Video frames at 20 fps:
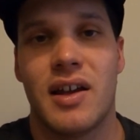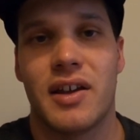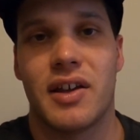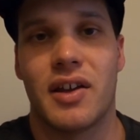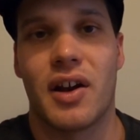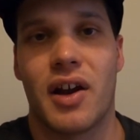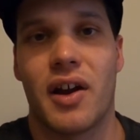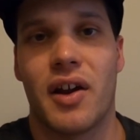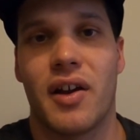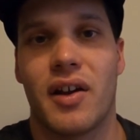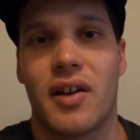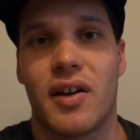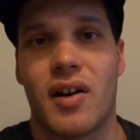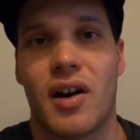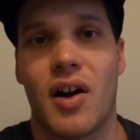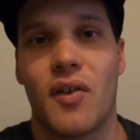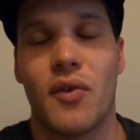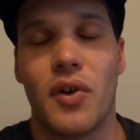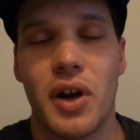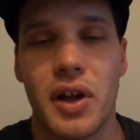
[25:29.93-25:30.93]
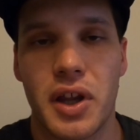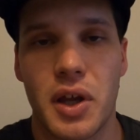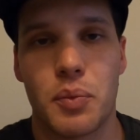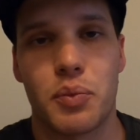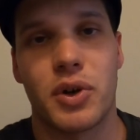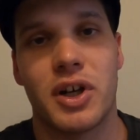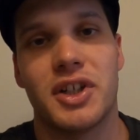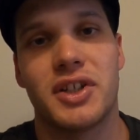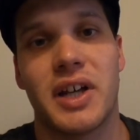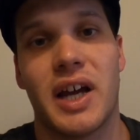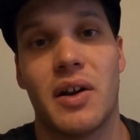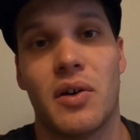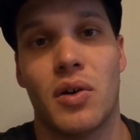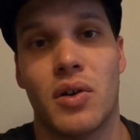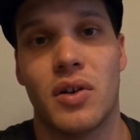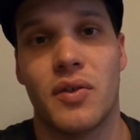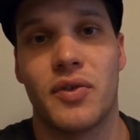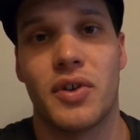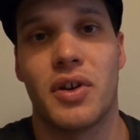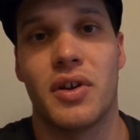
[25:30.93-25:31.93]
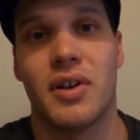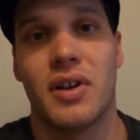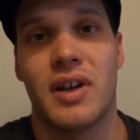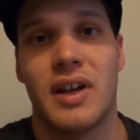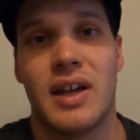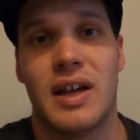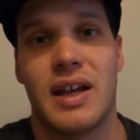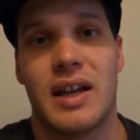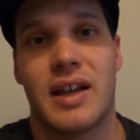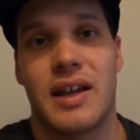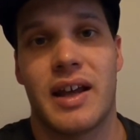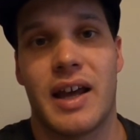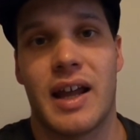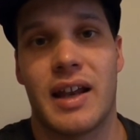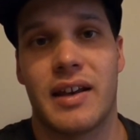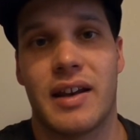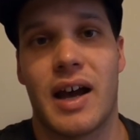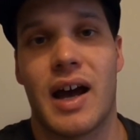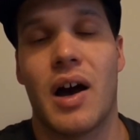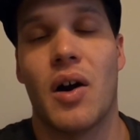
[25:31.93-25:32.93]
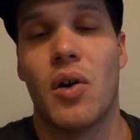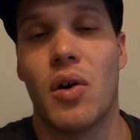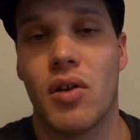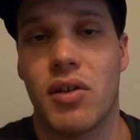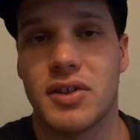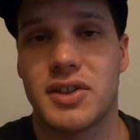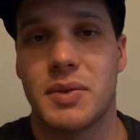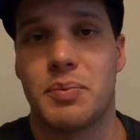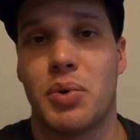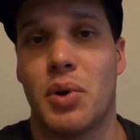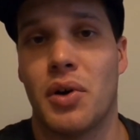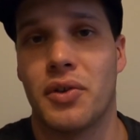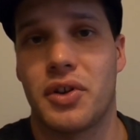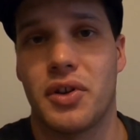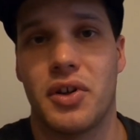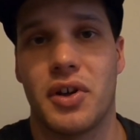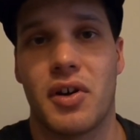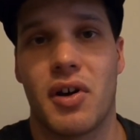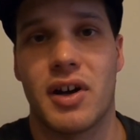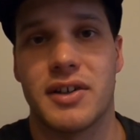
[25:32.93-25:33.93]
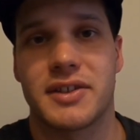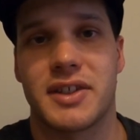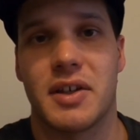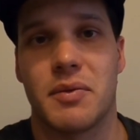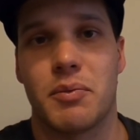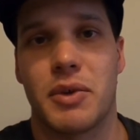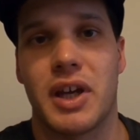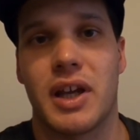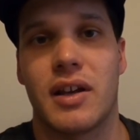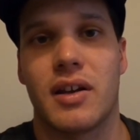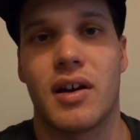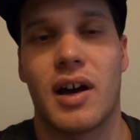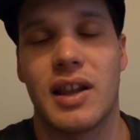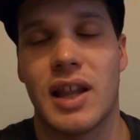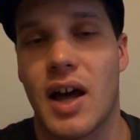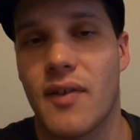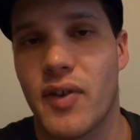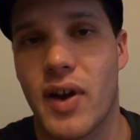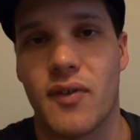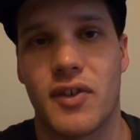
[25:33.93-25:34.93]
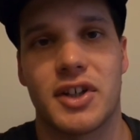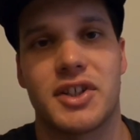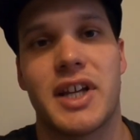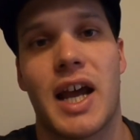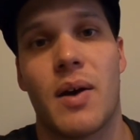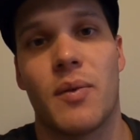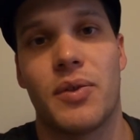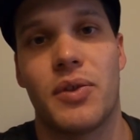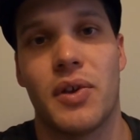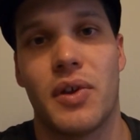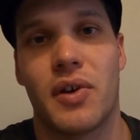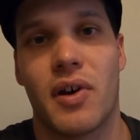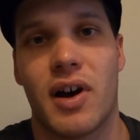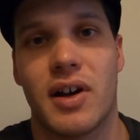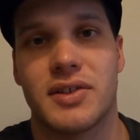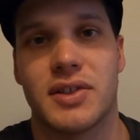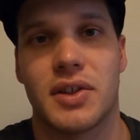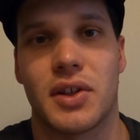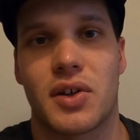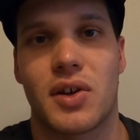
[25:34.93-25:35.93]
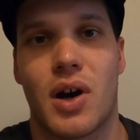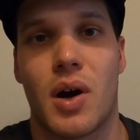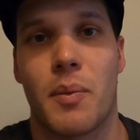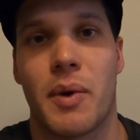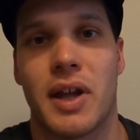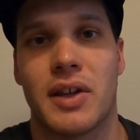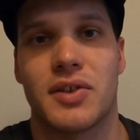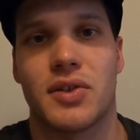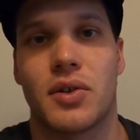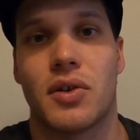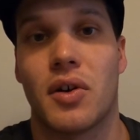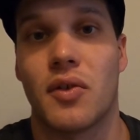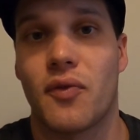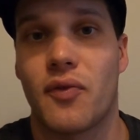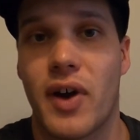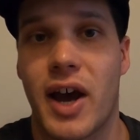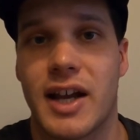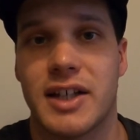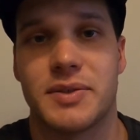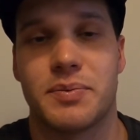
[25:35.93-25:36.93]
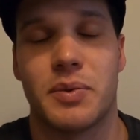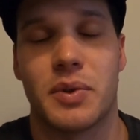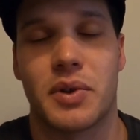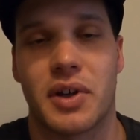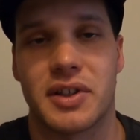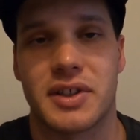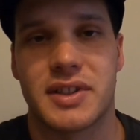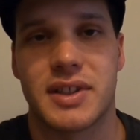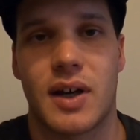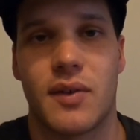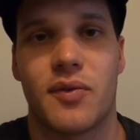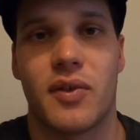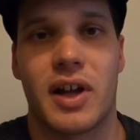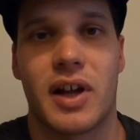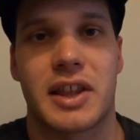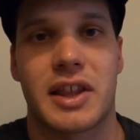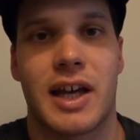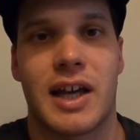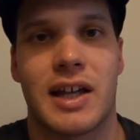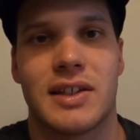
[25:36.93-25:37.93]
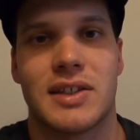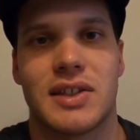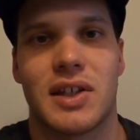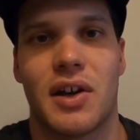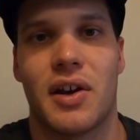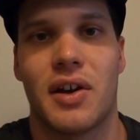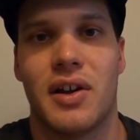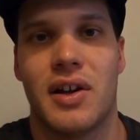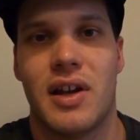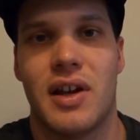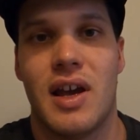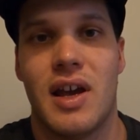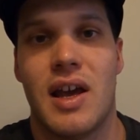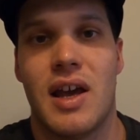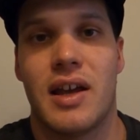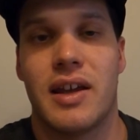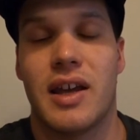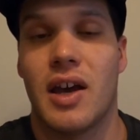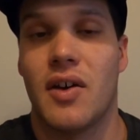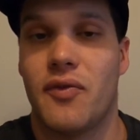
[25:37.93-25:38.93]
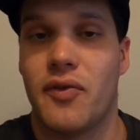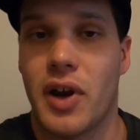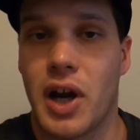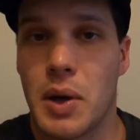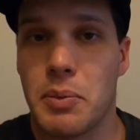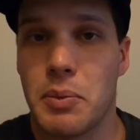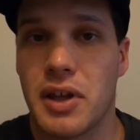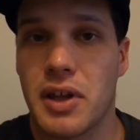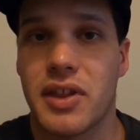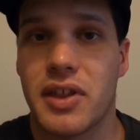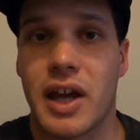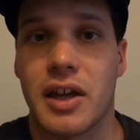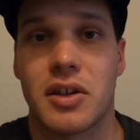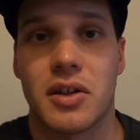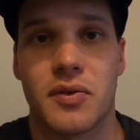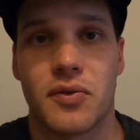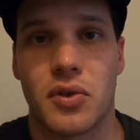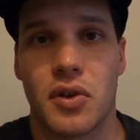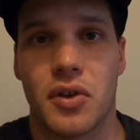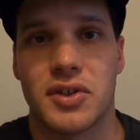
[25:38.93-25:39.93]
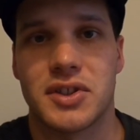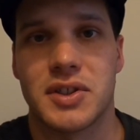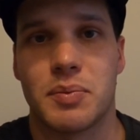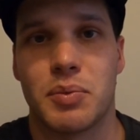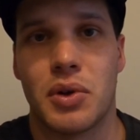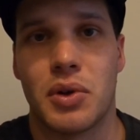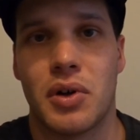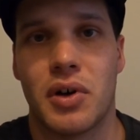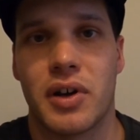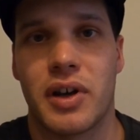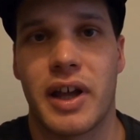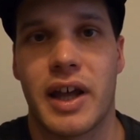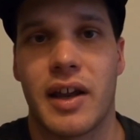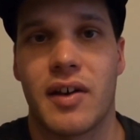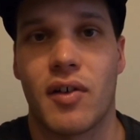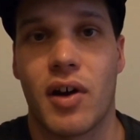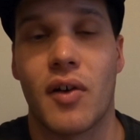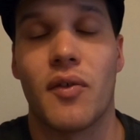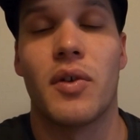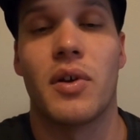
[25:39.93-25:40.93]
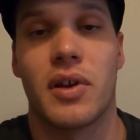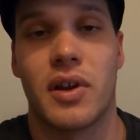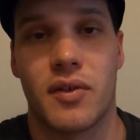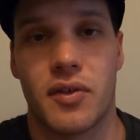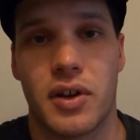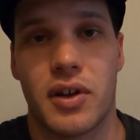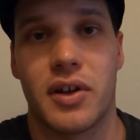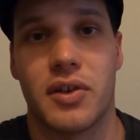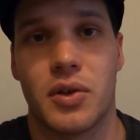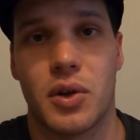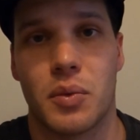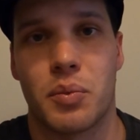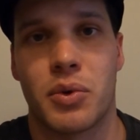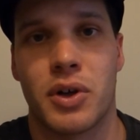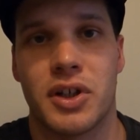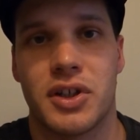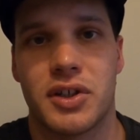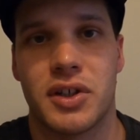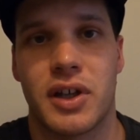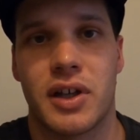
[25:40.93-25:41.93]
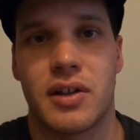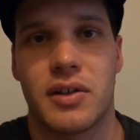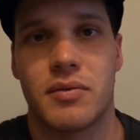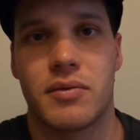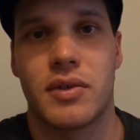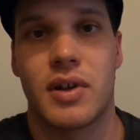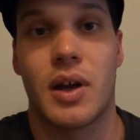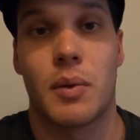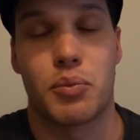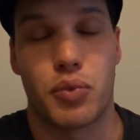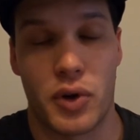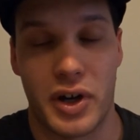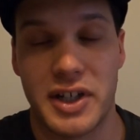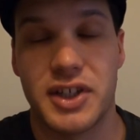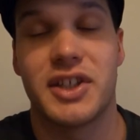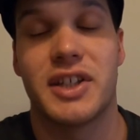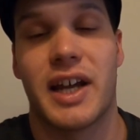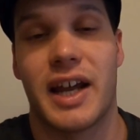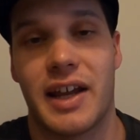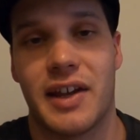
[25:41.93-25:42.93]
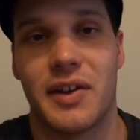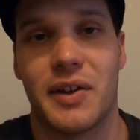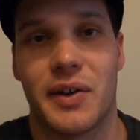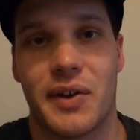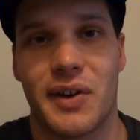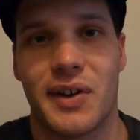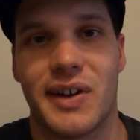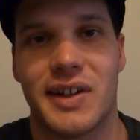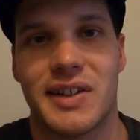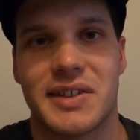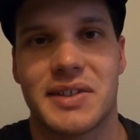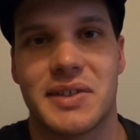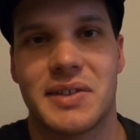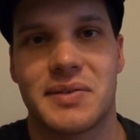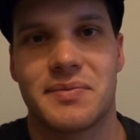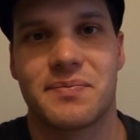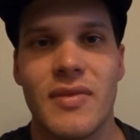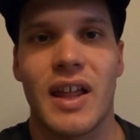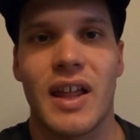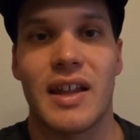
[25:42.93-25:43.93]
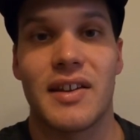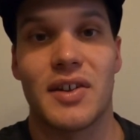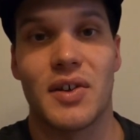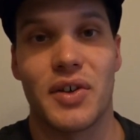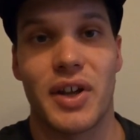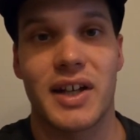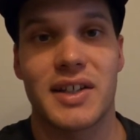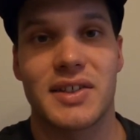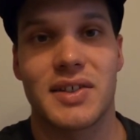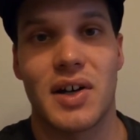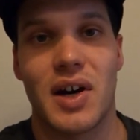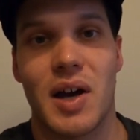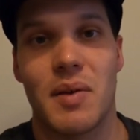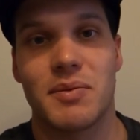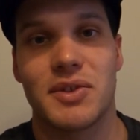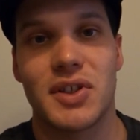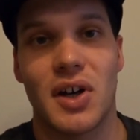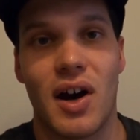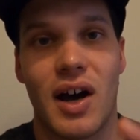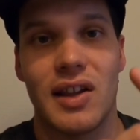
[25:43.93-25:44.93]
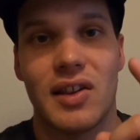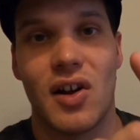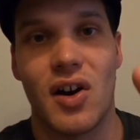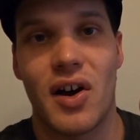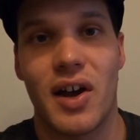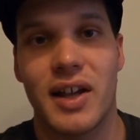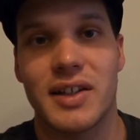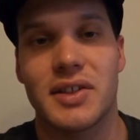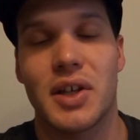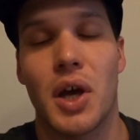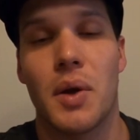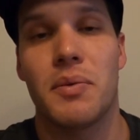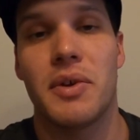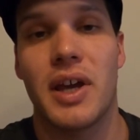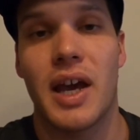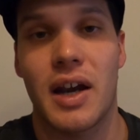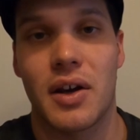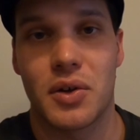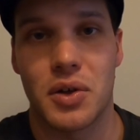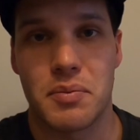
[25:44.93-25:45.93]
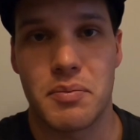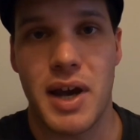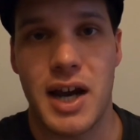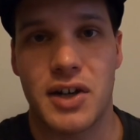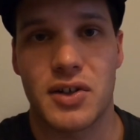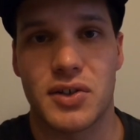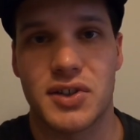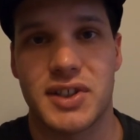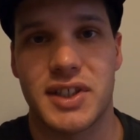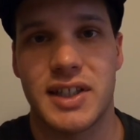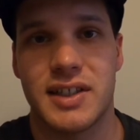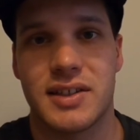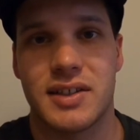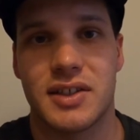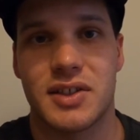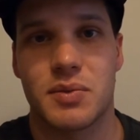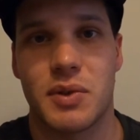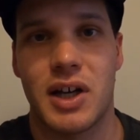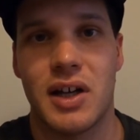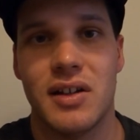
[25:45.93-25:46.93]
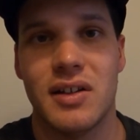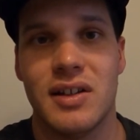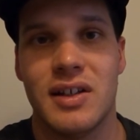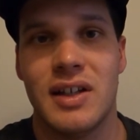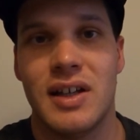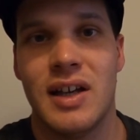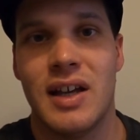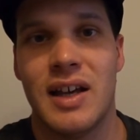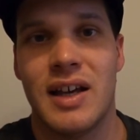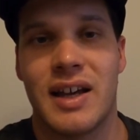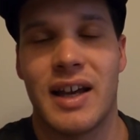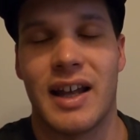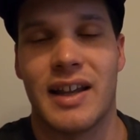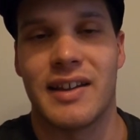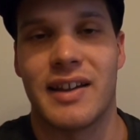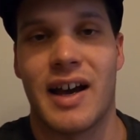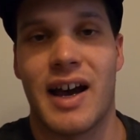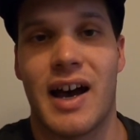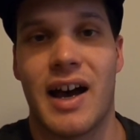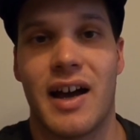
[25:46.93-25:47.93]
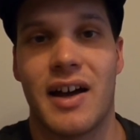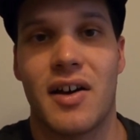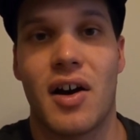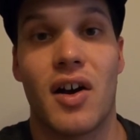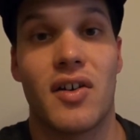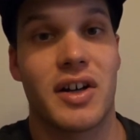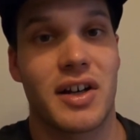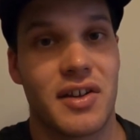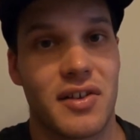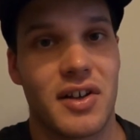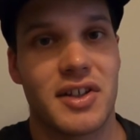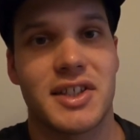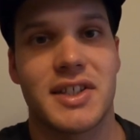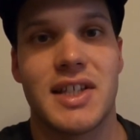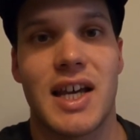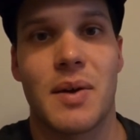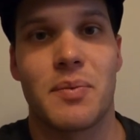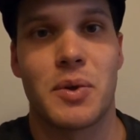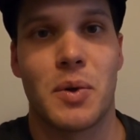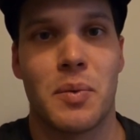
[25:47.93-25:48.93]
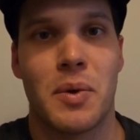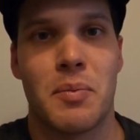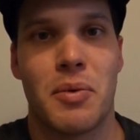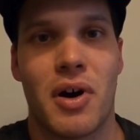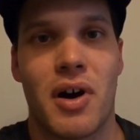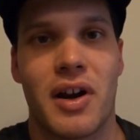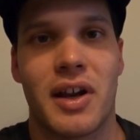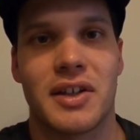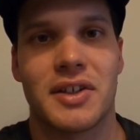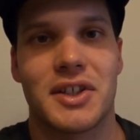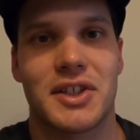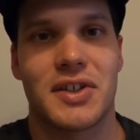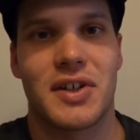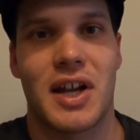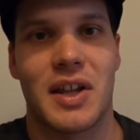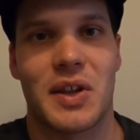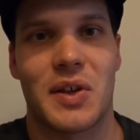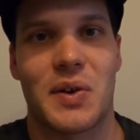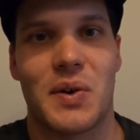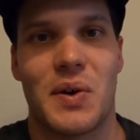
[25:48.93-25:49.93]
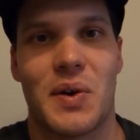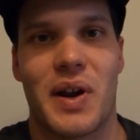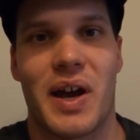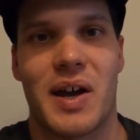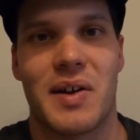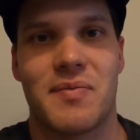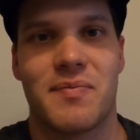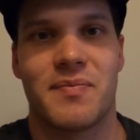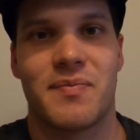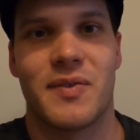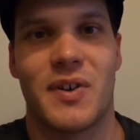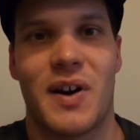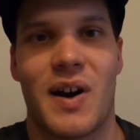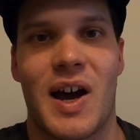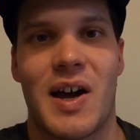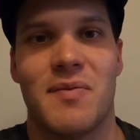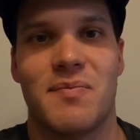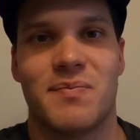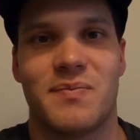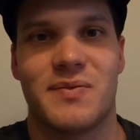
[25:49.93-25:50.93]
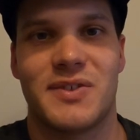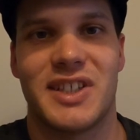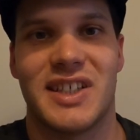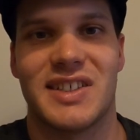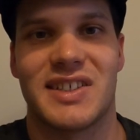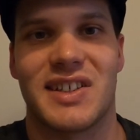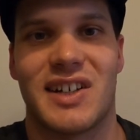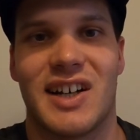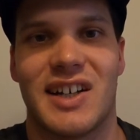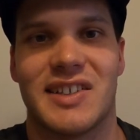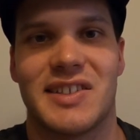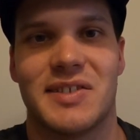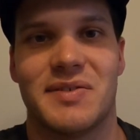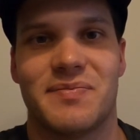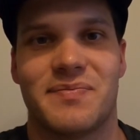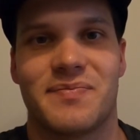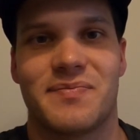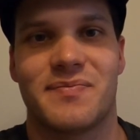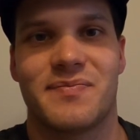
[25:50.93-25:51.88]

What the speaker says: You know, I really appreciate all of you and all the support that you guys give me. And I love having a chat with you guys in the comments or on Facebook and stuff like that. So yeah, very big thank you for all the support. And I really, really do appreciate you guys. Until next time, tight lines. Hope you had a good mackerel season as well. And I reckon those snapper will be biting just around the corner. All right, cheers, guys.